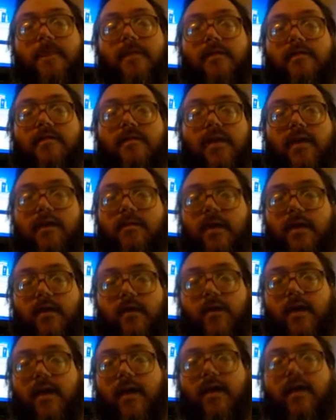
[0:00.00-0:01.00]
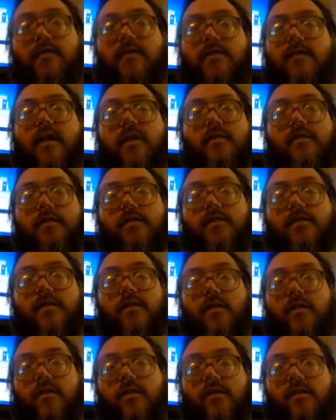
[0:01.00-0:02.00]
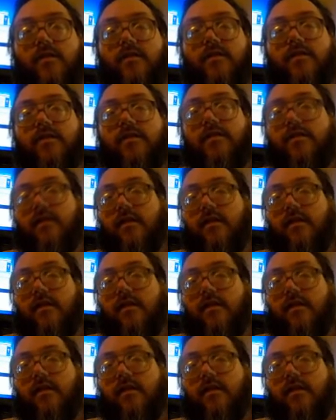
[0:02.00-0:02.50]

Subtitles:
steaming away on top of the stove.